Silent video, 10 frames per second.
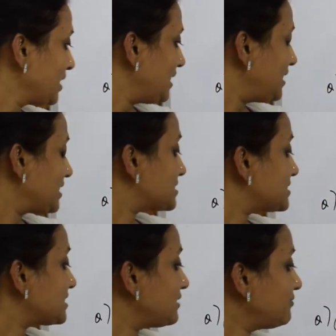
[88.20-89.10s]
Next,
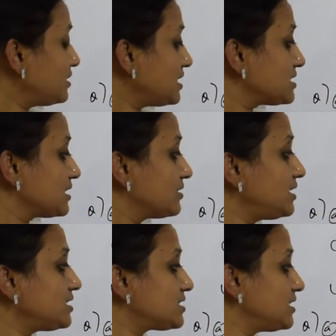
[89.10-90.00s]
sulfur has a
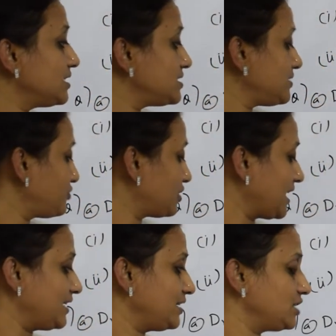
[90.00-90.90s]
greatest tendency for
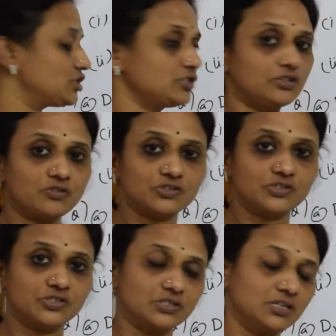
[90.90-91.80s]
catenation than
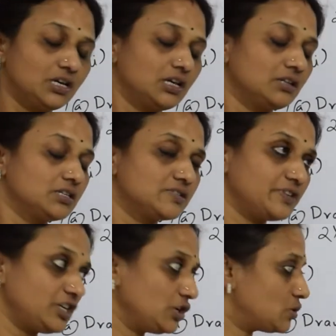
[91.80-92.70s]
oxygen. This
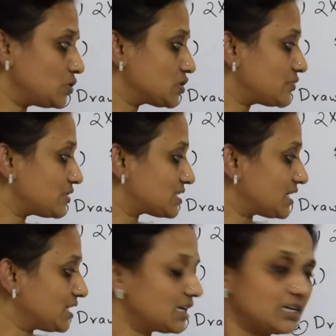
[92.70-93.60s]
video also was
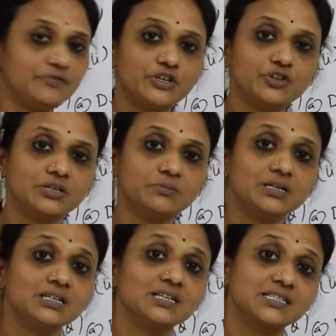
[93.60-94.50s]
done under video number
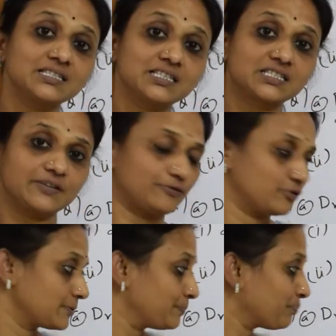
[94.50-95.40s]
64.
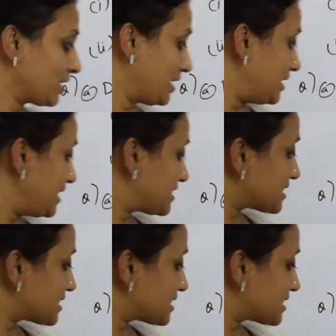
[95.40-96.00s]
Next